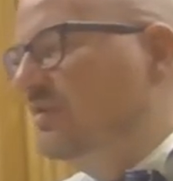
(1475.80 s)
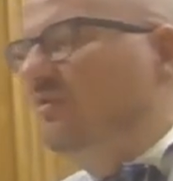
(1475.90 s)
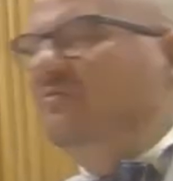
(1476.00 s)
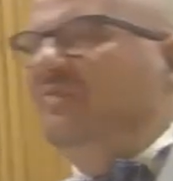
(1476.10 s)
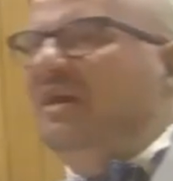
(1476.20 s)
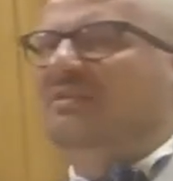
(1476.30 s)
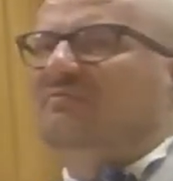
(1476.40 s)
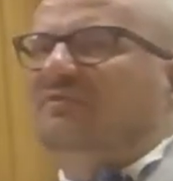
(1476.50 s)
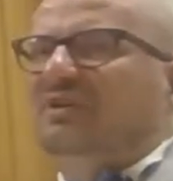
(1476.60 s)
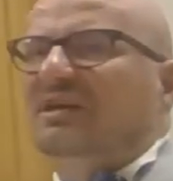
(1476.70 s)

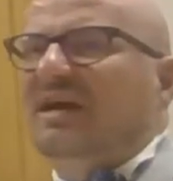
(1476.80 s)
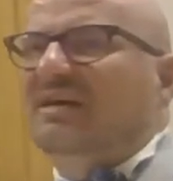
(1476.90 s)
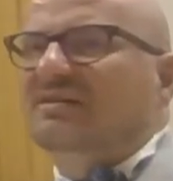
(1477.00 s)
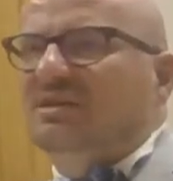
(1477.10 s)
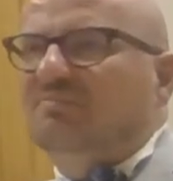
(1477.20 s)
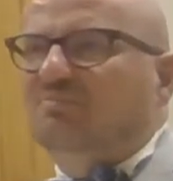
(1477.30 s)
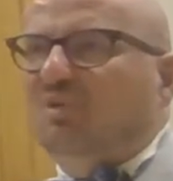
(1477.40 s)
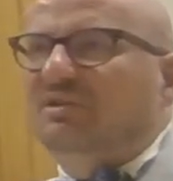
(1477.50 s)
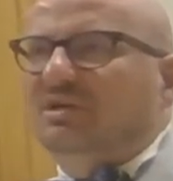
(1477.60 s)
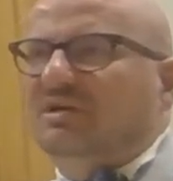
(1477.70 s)
Then we had some
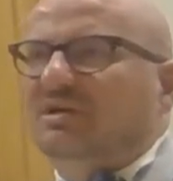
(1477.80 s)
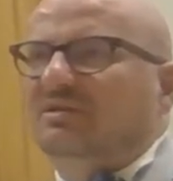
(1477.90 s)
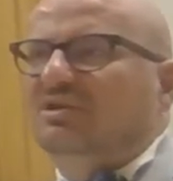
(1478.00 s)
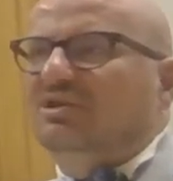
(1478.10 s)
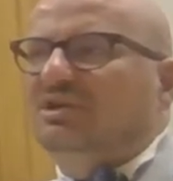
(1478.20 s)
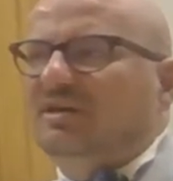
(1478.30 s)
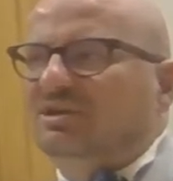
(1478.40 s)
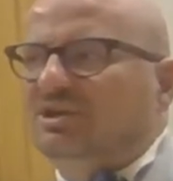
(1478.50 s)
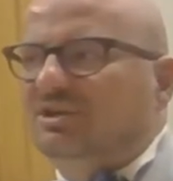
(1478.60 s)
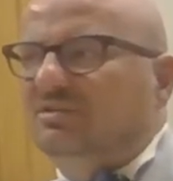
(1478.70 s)
political
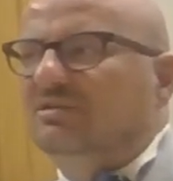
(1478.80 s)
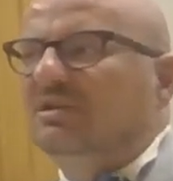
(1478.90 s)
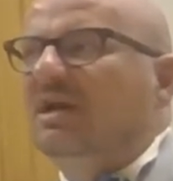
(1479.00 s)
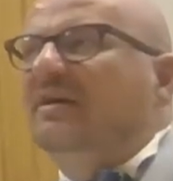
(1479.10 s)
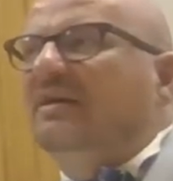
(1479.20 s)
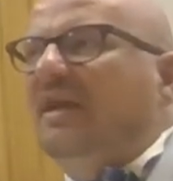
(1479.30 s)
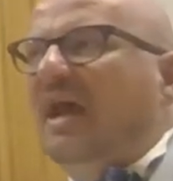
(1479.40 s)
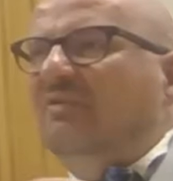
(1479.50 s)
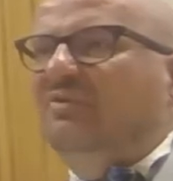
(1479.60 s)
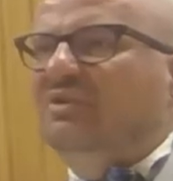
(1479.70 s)
discussion,
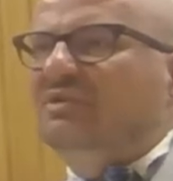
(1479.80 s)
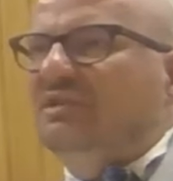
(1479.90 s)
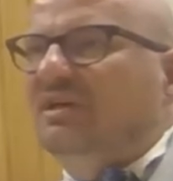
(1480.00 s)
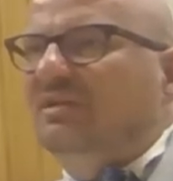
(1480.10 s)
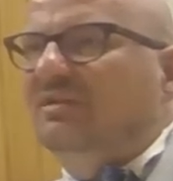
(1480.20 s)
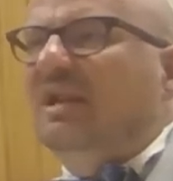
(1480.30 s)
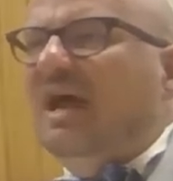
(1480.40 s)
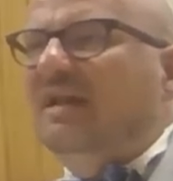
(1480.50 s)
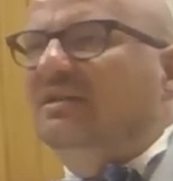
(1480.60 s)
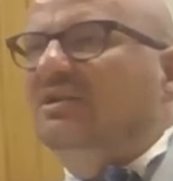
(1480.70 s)
can we sell
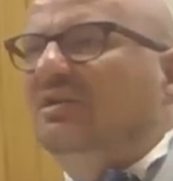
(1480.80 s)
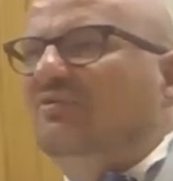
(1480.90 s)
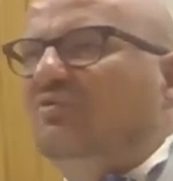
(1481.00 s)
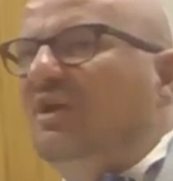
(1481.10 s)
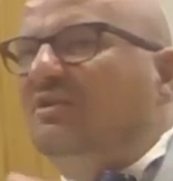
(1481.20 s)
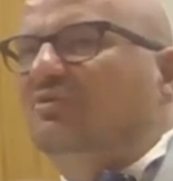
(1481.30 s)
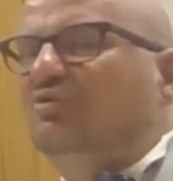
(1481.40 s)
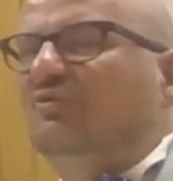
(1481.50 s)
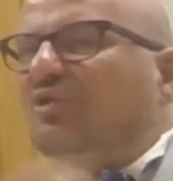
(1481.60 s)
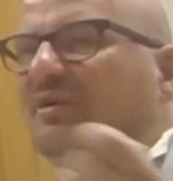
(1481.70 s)
land in Lithuania
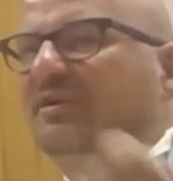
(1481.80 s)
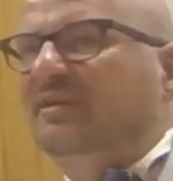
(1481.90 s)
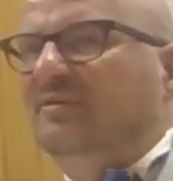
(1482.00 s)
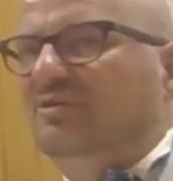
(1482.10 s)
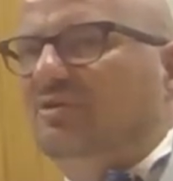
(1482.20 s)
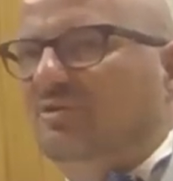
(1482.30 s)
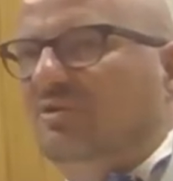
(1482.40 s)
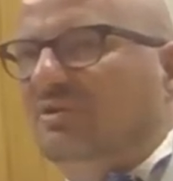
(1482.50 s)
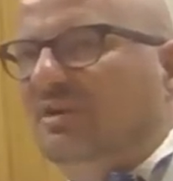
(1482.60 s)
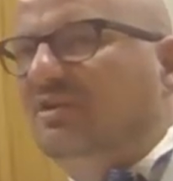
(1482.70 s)
to foreigners or
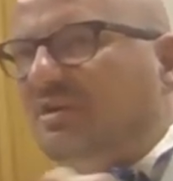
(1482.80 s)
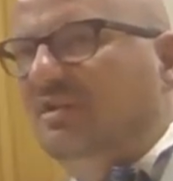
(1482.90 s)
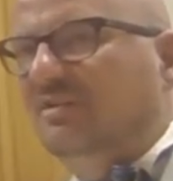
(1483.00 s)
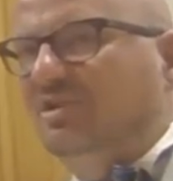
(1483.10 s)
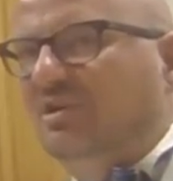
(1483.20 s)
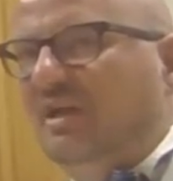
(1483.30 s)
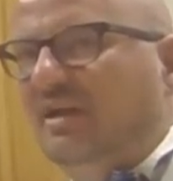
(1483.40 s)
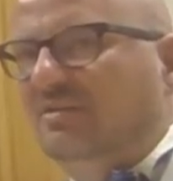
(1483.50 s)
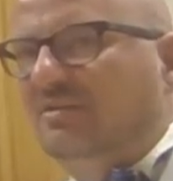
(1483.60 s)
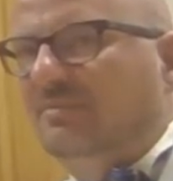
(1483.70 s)
not, agriculture land?